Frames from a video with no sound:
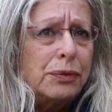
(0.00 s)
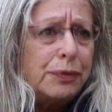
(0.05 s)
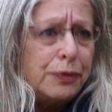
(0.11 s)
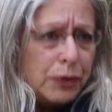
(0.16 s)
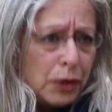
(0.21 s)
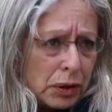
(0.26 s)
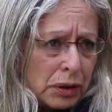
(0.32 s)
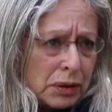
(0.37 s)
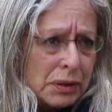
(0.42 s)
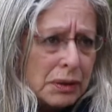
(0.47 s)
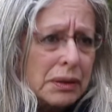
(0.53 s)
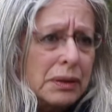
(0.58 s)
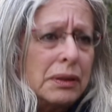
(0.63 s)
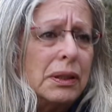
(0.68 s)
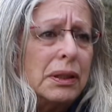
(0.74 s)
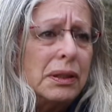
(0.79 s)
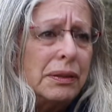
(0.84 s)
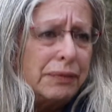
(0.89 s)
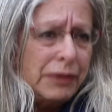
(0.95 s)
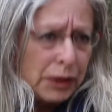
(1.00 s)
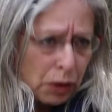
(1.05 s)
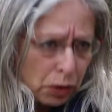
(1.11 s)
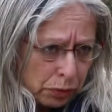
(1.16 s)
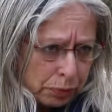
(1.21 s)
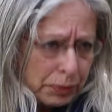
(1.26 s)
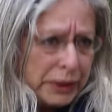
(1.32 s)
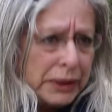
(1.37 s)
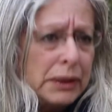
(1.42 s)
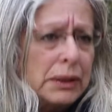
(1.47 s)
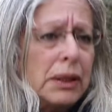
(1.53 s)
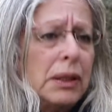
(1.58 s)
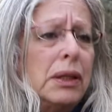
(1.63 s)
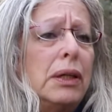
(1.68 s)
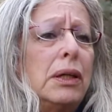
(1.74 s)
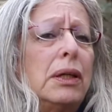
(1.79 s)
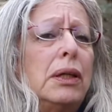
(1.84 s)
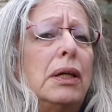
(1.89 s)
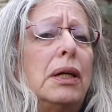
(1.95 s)
focus on the development
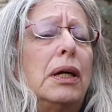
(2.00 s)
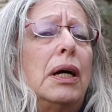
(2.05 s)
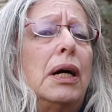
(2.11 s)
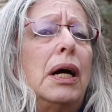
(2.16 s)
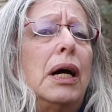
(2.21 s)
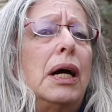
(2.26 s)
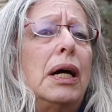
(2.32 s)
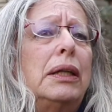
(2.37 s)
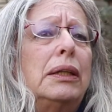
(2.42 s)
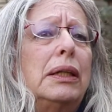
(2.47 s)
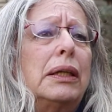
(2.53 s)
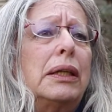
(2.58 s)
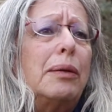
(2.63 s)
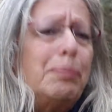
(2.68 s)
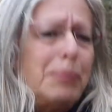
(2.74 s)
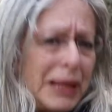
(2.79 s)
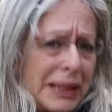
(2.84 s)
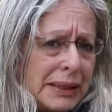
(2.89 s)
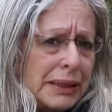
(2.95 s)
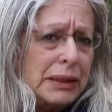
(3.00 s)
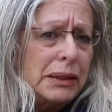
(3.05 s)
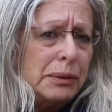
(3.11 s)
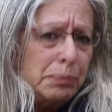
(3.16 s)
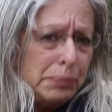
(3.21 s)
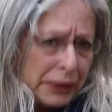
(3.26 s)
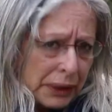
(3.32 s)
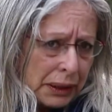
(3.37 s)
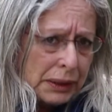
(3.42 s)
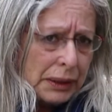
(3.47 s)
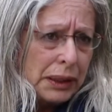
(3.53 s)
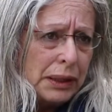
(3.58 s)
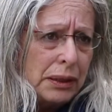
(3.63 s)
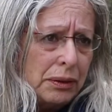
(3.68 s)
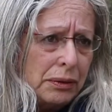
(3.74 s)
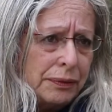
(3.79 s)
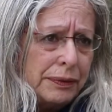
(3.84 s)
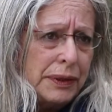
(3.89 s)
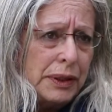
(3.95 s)
and the capacity
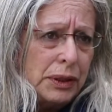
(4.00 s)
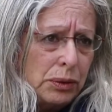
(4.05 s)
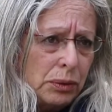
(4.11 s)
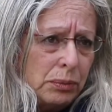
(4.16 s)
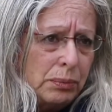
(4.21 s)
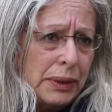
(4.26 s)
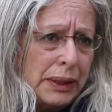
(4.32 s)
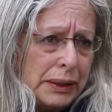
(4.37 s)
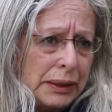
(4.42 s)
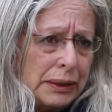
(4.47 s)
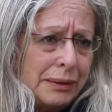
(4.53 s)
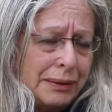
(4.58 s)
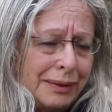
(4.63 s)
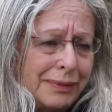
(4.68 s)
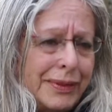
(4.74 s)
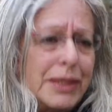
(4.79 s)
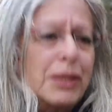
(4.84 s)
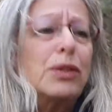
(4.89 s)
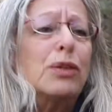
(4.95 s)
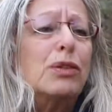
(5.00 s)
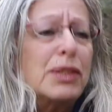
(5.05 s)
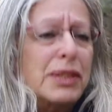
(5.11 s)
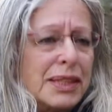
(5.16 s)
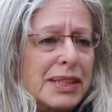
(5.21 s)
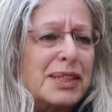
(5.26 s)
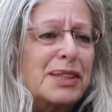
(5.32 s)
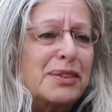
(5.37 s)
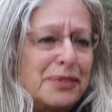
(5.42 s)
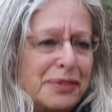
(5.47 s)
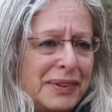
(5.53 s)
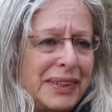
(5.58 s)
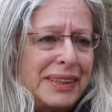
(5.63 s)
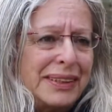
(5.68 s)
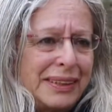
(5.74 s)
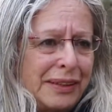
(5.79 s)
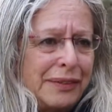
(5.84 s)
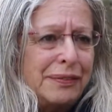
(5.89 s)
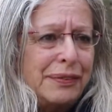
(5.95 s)
building of the human resources of
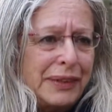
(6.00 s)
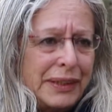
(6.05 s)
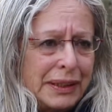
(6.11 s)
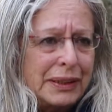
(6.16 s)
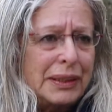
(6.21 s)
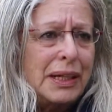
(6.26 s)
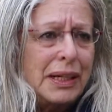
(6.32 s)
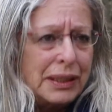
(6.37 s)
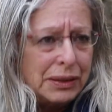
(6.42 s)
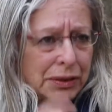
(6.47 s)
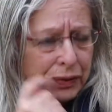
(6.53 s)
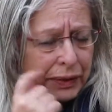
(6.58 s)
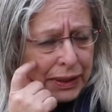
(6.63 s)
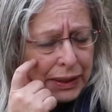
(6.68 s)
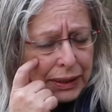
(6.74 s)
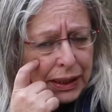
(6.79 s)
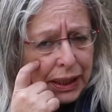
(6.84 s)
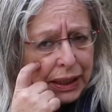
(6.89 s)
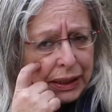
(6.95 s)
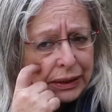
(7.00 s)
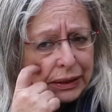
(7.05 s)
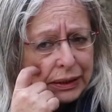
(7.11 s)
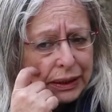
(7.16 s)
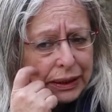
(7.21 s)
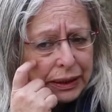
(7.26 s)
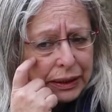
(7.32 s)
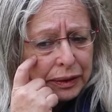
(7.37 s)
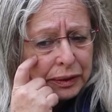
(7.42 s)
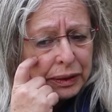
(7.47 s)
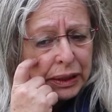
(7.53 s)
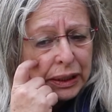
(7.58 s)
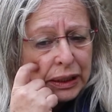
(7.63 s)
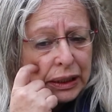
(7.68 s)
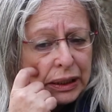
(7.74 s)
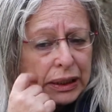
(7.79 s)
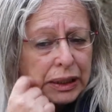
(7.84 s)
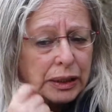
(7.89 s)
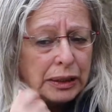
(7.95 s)
the different countries. And uh,
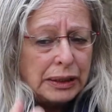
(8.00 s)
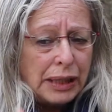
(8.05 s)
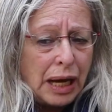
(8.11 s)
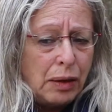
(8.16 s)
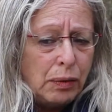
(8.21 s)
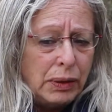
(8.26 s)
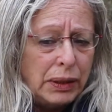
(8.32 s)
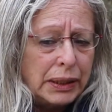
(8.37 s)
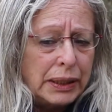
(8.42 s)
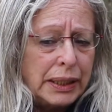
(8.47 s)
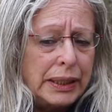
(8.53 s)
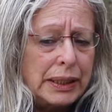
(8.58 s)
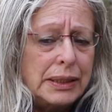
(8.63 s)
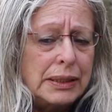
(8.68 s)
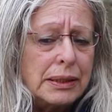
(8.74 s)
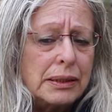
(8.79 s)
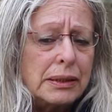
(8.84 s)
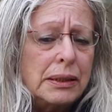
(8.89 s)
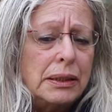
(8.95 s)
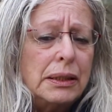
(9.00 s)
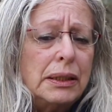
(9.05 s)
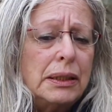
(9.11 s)
in our case,